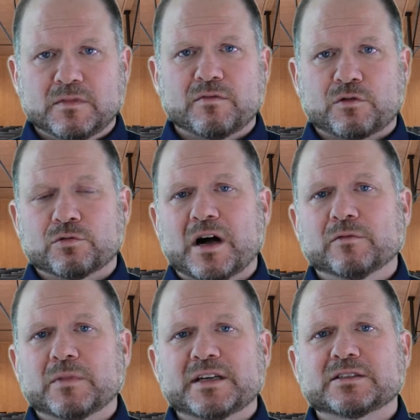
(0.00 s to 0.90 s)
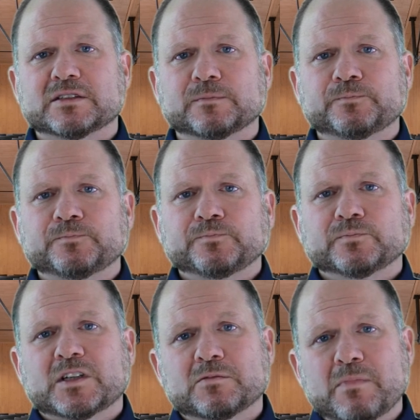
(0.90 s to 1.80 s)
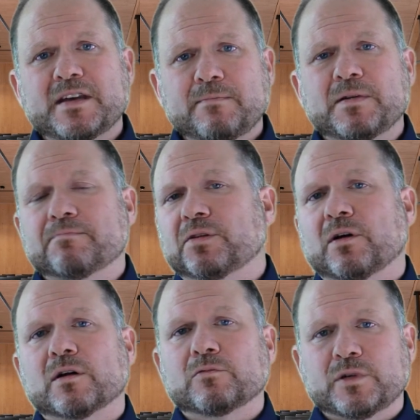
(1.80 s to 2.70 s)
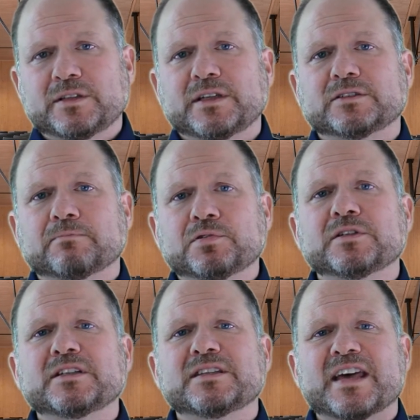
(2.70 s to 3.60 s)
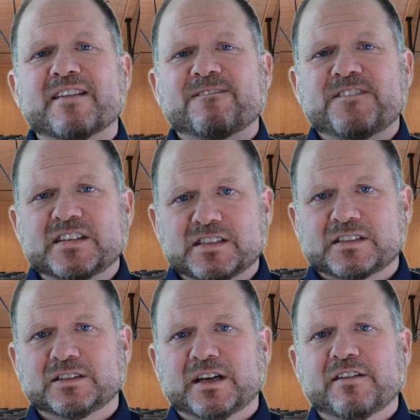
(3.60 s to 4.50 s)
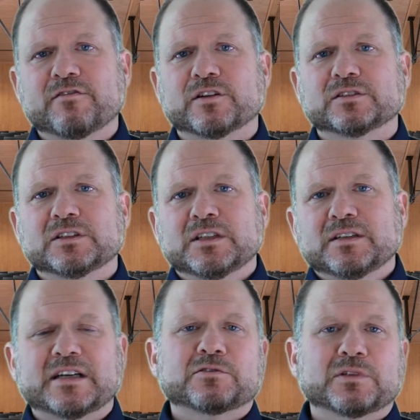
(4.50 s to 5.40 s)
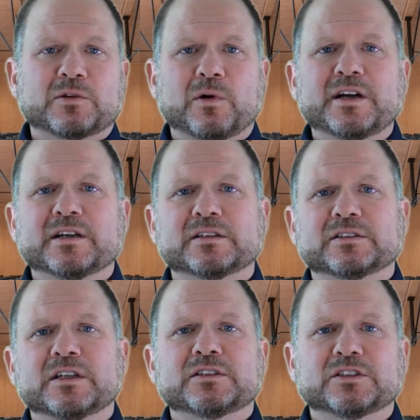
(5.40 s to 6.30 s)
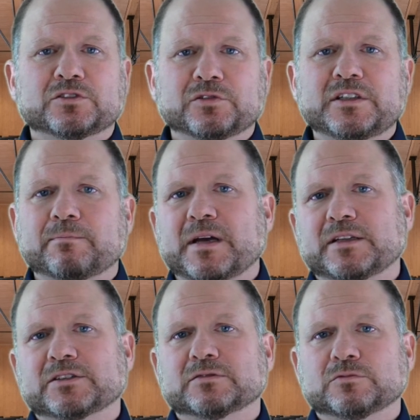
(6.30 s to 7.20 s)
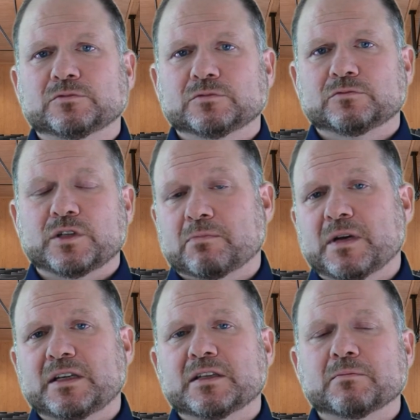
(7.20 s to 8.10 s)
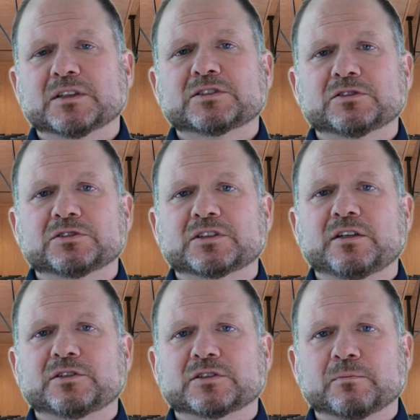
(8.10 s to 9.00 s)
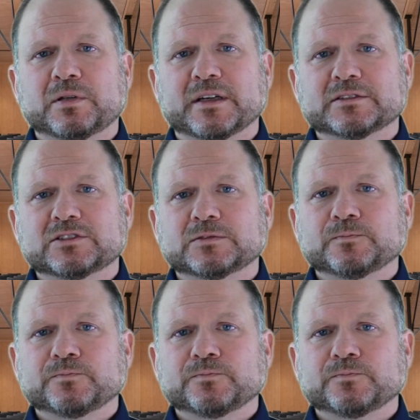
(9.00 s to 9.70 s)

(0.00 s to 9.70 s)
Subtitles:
throughout medicine, because many people aren't willing to put in that physical effort that's required to treat a patient with many of the musculoskeletal complaints.